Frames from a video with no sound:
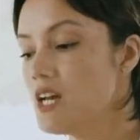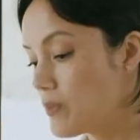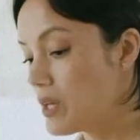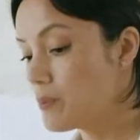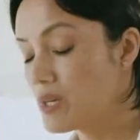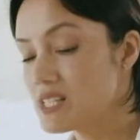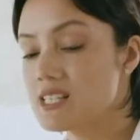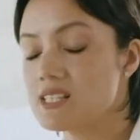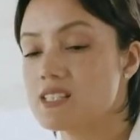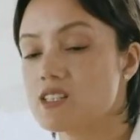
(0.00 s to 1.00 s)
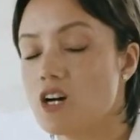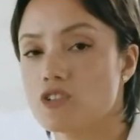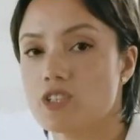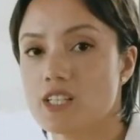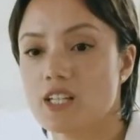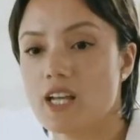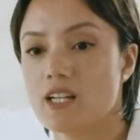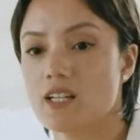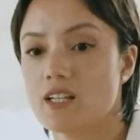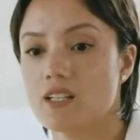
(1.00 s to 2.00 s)
Hibiscus is
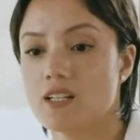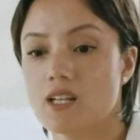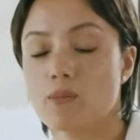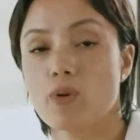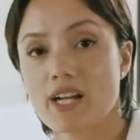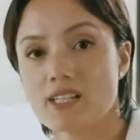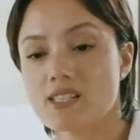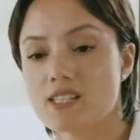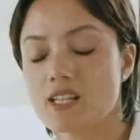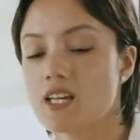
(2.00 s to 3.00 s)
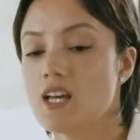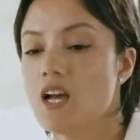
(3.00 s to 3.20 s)
contraindicated in pregnancy